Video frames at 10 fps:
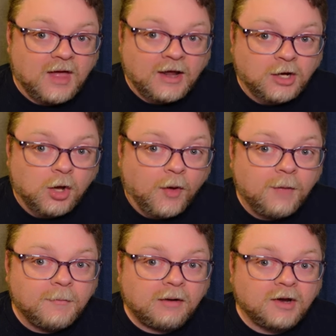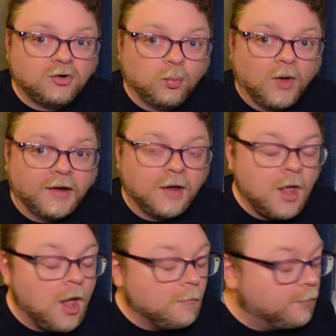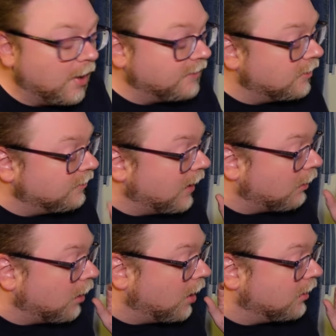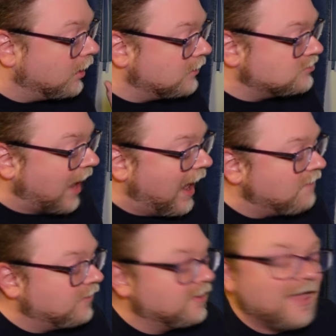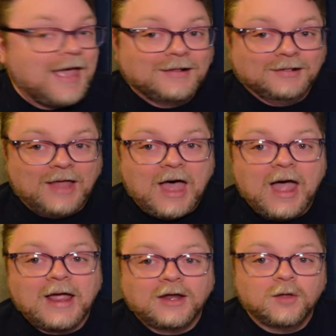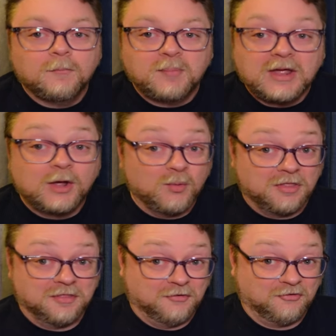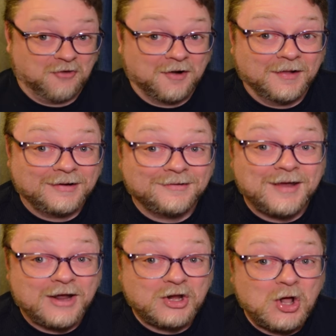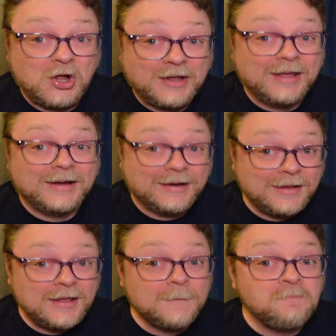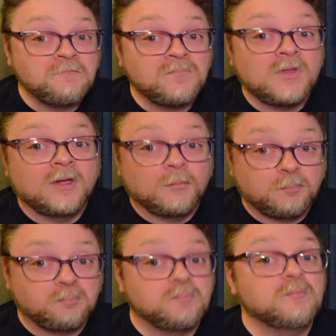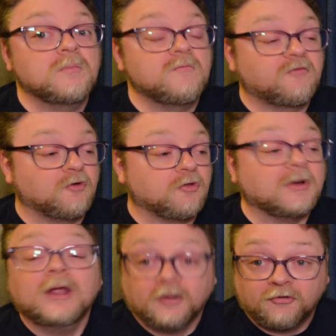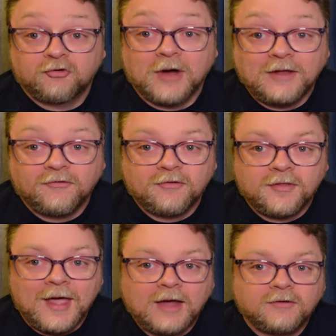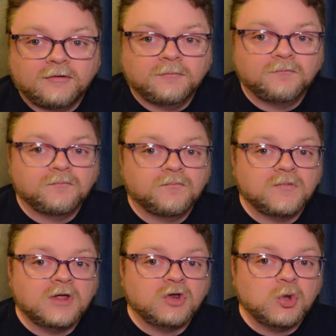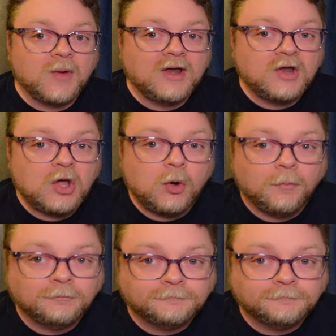I know, I'm married to one, but they're having that line being with the struggling to take it all in further illustrates that innuendo.